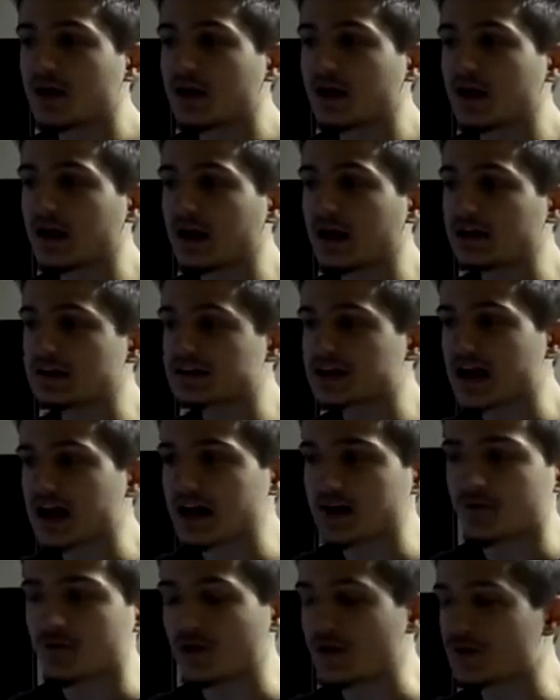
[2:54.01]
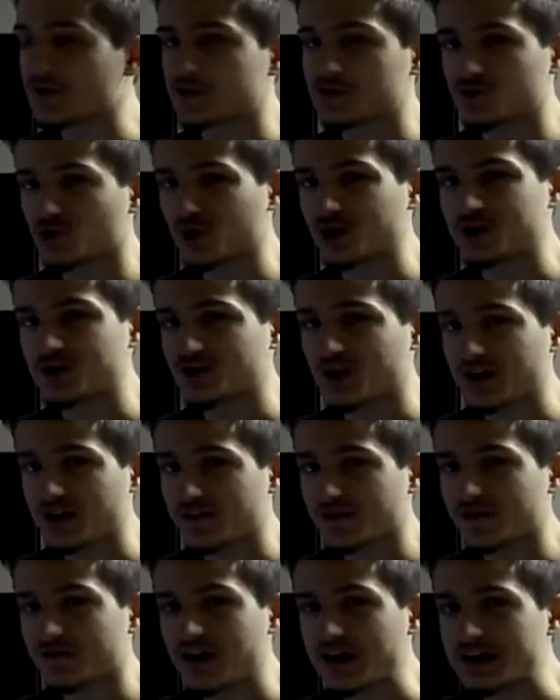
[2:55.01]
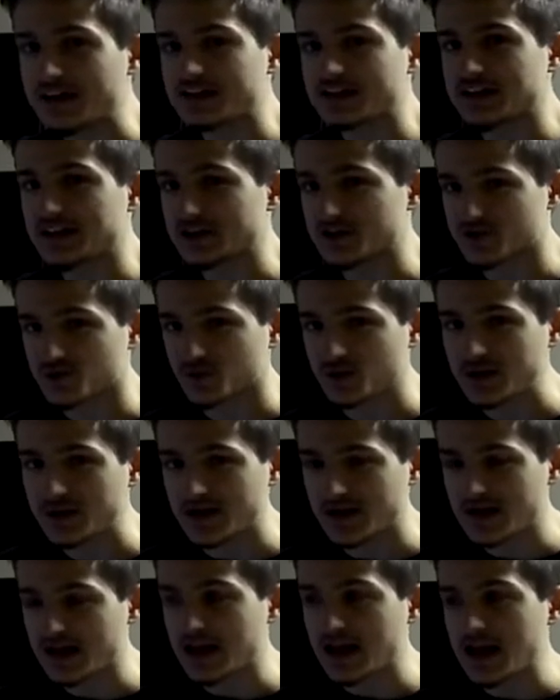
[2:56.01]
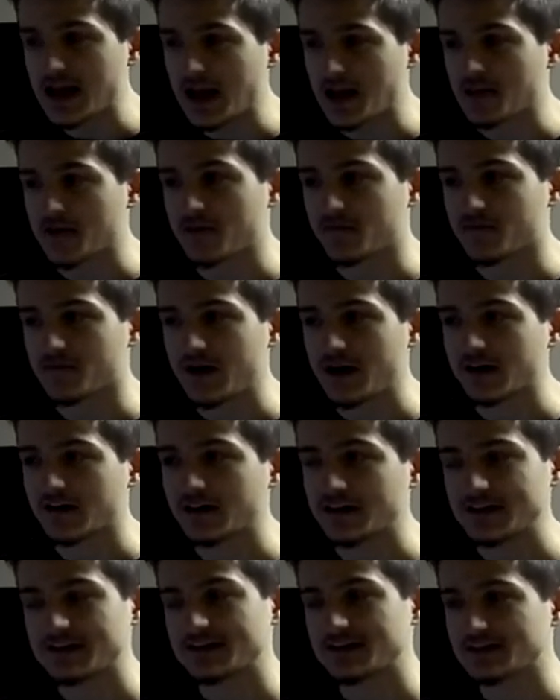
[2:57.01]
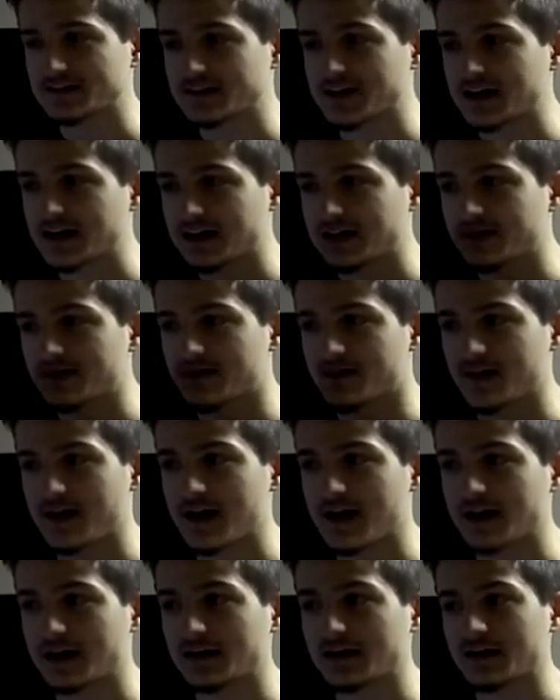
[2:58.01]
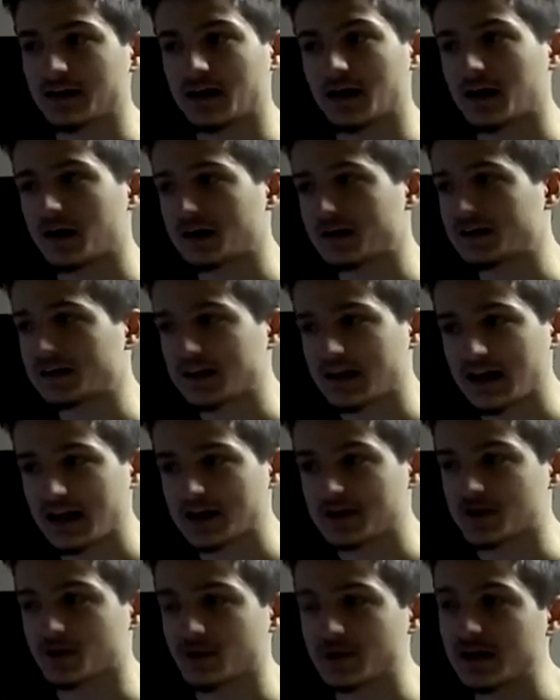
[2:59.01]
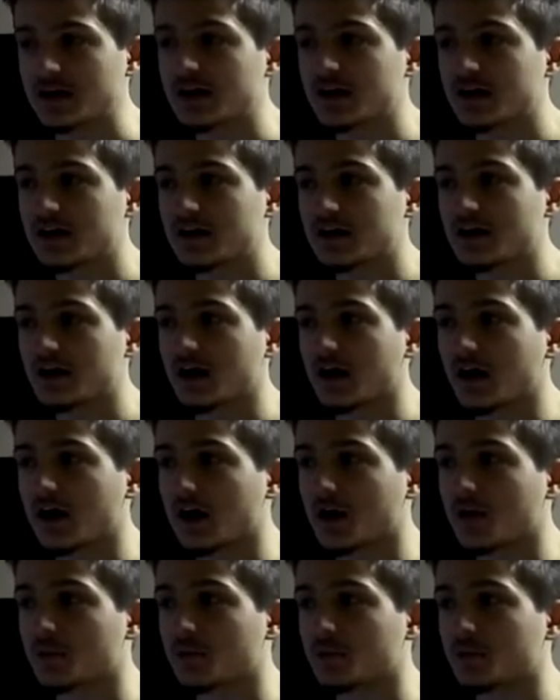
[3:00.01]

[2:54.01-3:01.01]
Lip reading: it's kind of like they're trying to find his history, and then finally it's decided that he can't do it, but